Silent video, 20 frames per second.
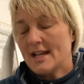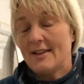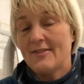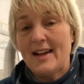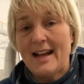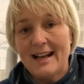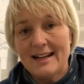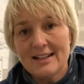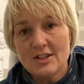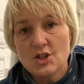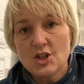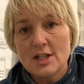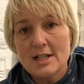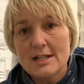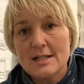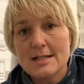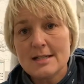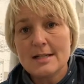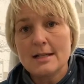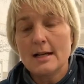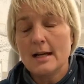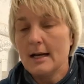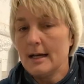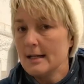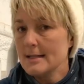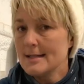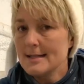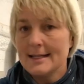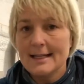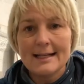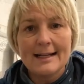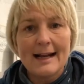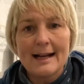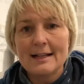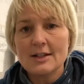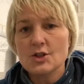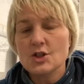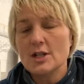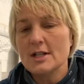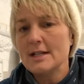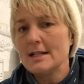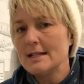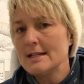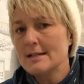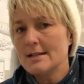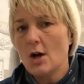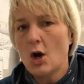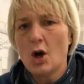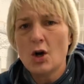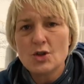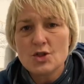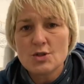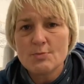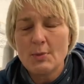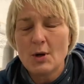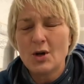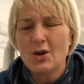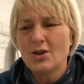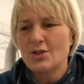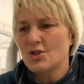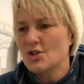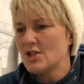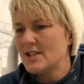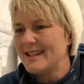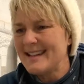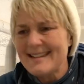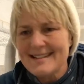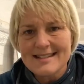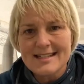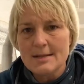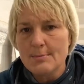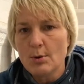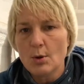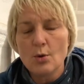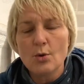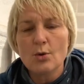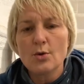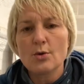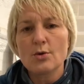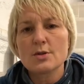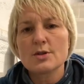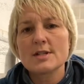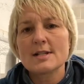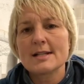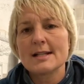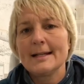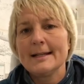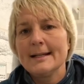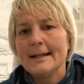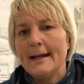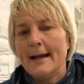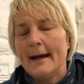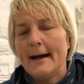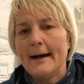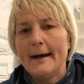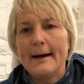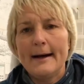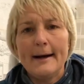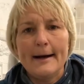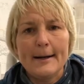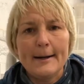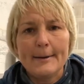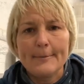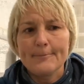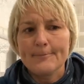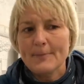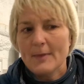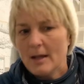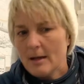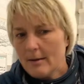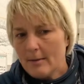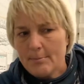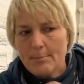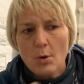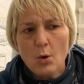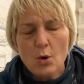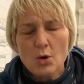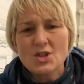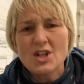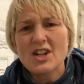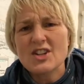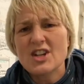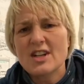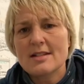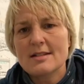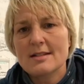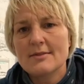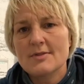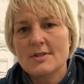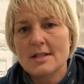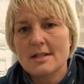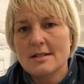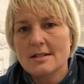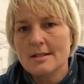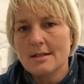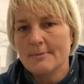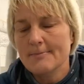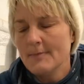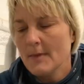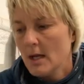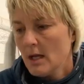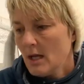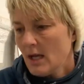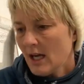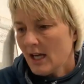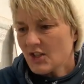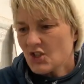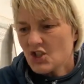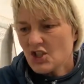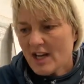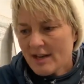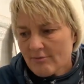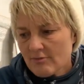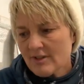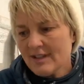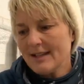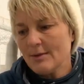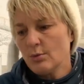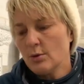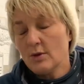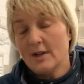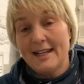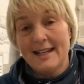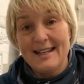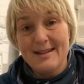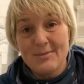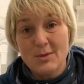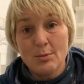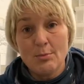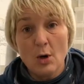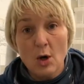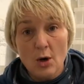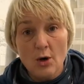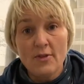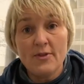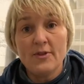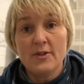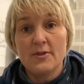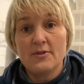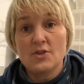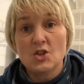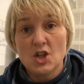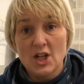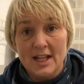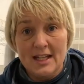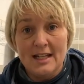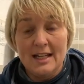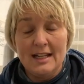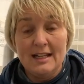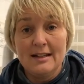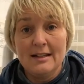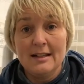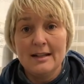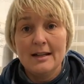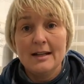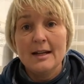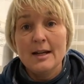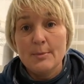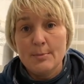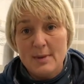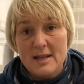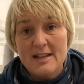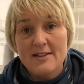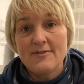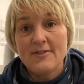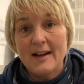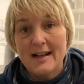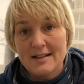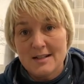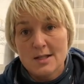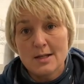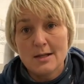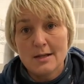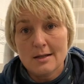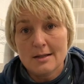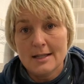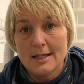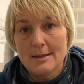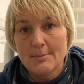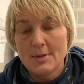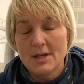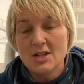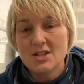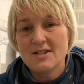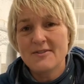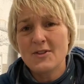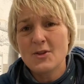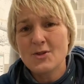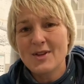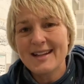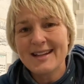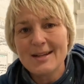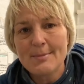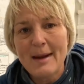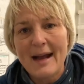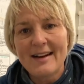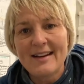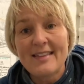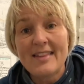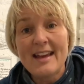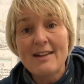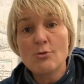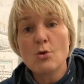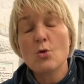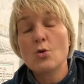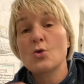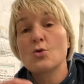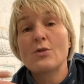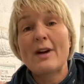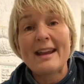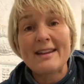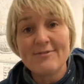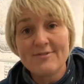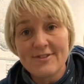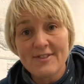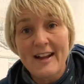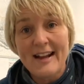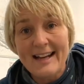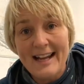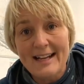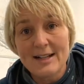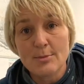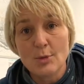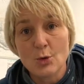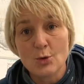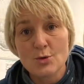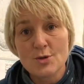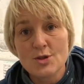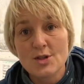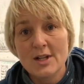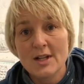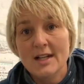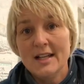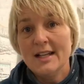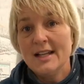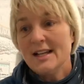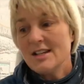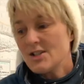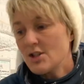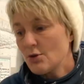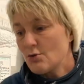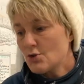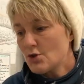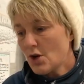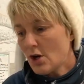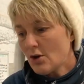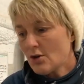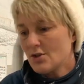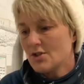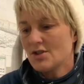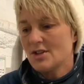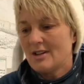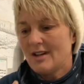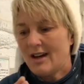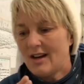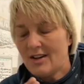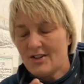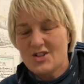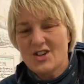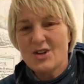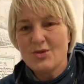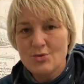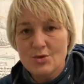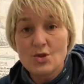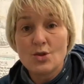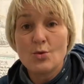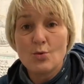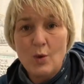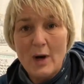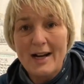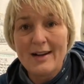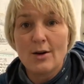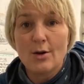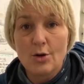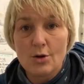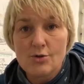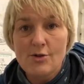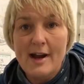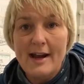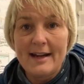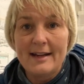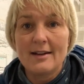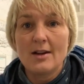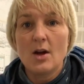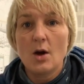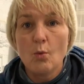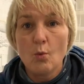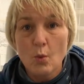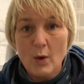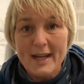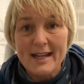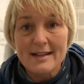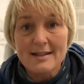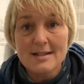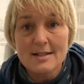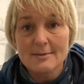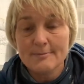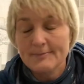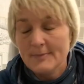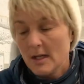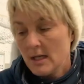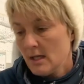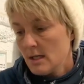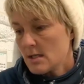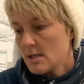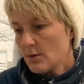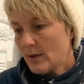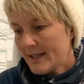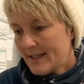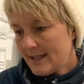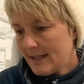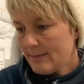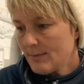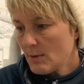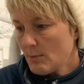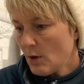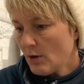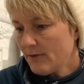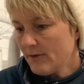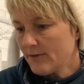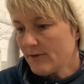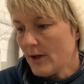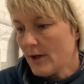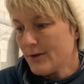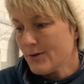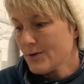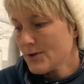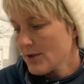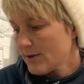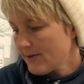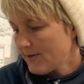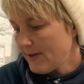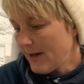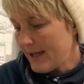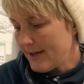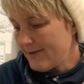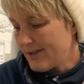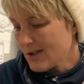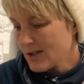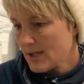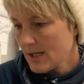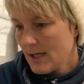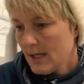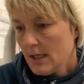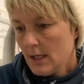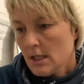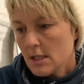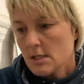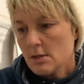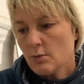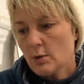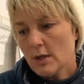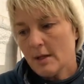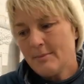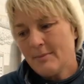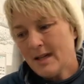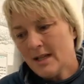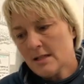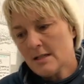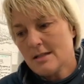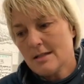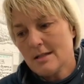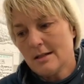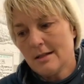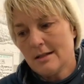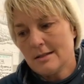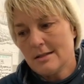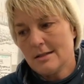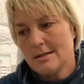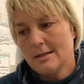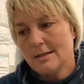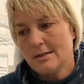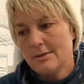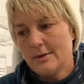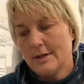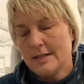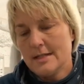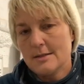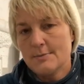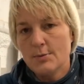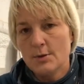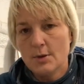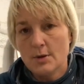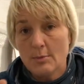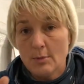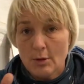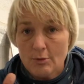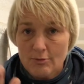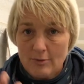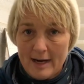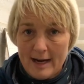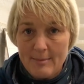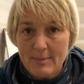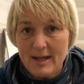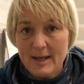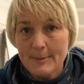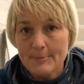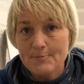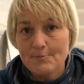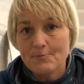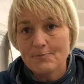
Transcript: have allergies, skin allergies, hot spots, yeasty paws, poor digestive system, I generally will keep them off of chicken, beef and turkey, because if you think about it, they're all grain-fed animals. So dogs don't do well on grain and wheat. So I keep them off of those flavours. So what I might start to do is put them on rabbit,